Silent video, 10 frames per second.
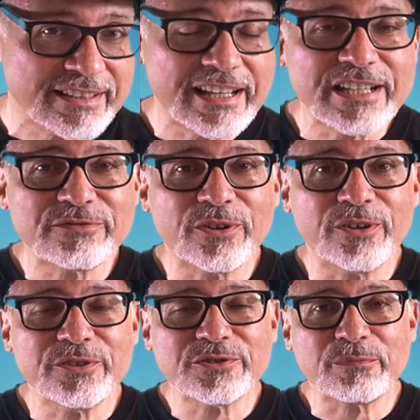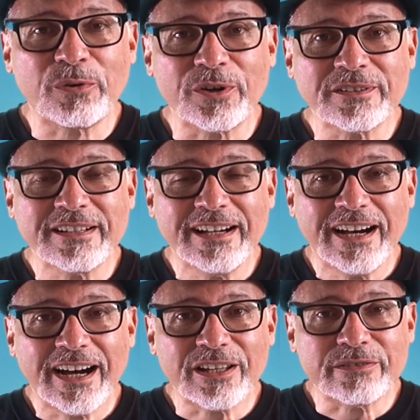Thanks for all your support.
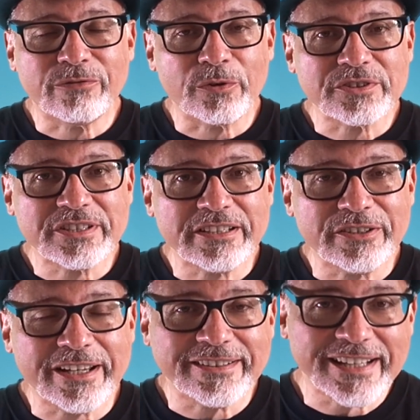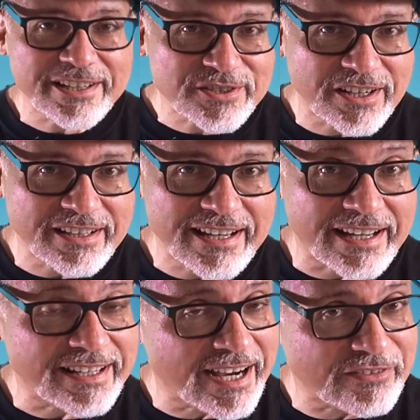I look forward to seeing you again next
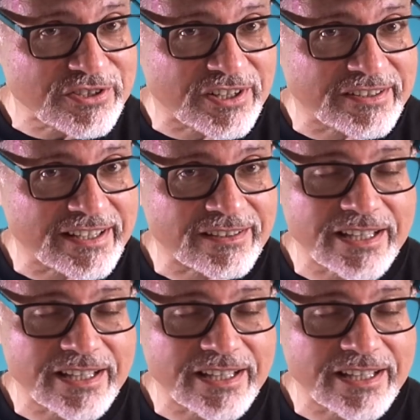Sunday and every Sunday